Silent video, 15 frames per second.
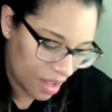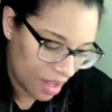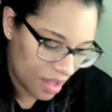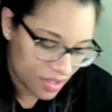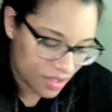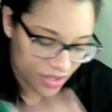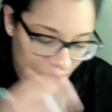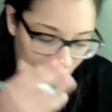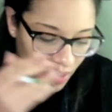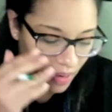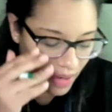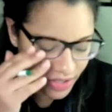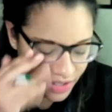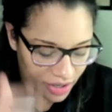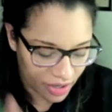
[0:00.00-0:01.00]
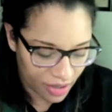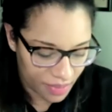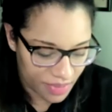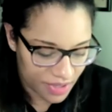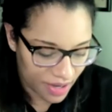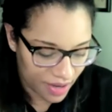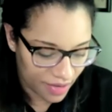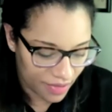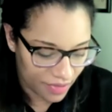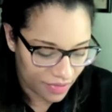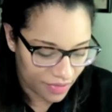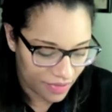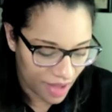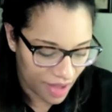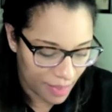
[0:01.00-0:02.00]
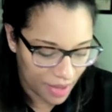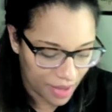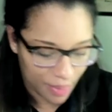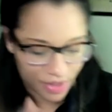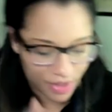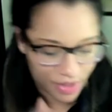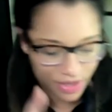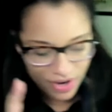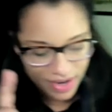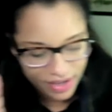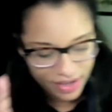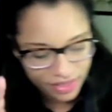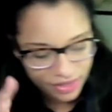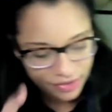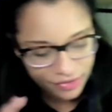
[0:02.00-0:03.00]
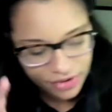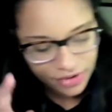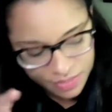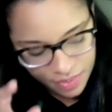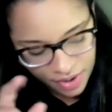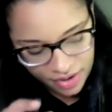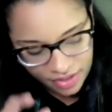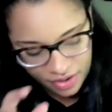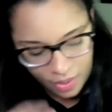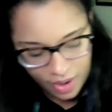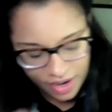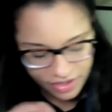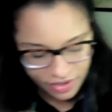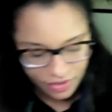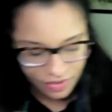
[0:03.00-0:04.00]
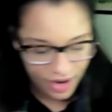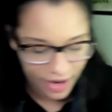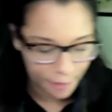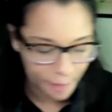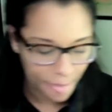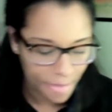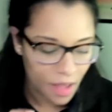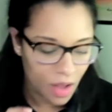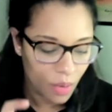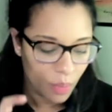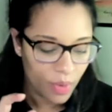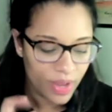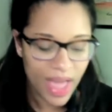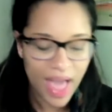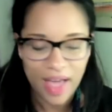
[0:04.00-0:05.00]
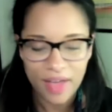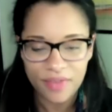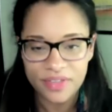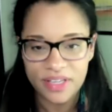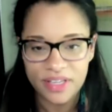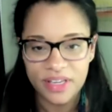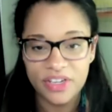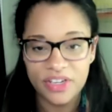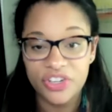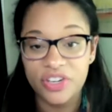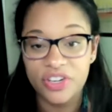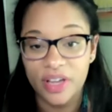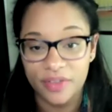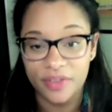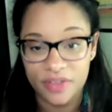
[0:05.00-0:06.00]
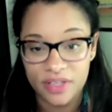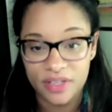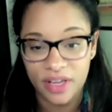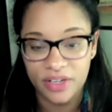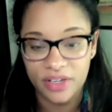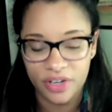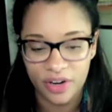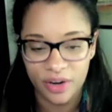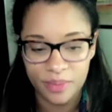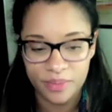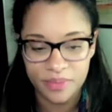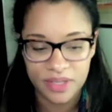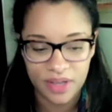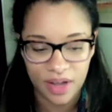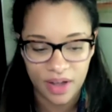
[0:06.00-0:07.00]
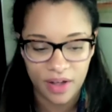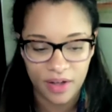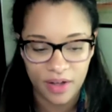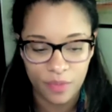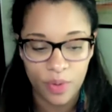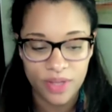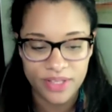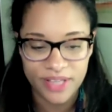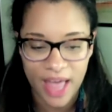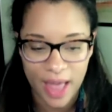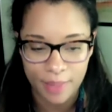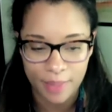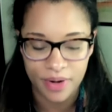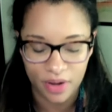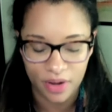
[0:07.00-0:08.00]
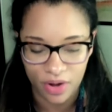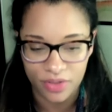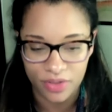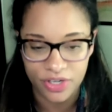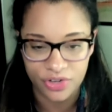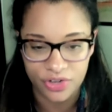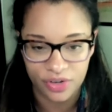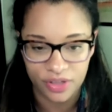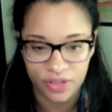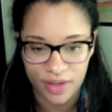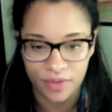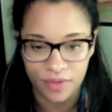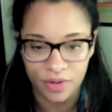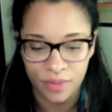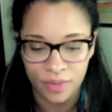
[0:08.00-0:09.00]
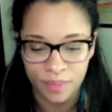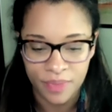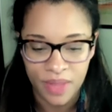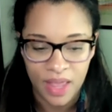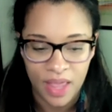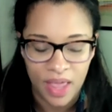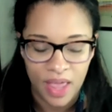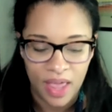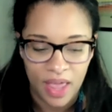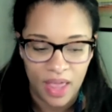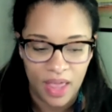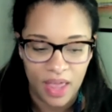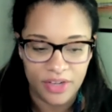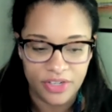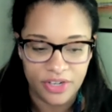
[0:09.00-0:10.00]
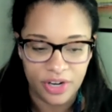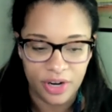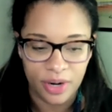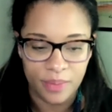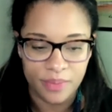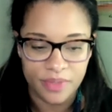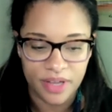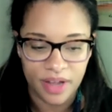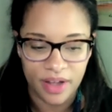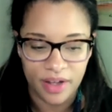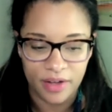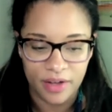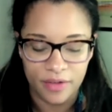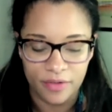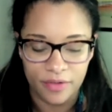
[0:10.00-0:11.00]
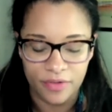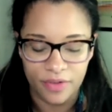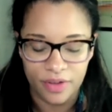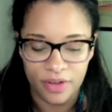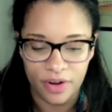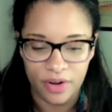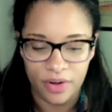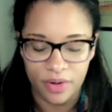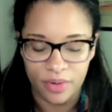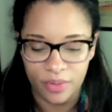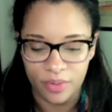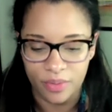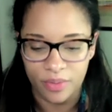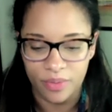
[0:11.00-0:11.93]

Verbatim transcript: So, in terms of, I'm, I'm going to try to get the first part of the question right. We have seen shifts in terms of what's happening on the street level, in terms of, you know,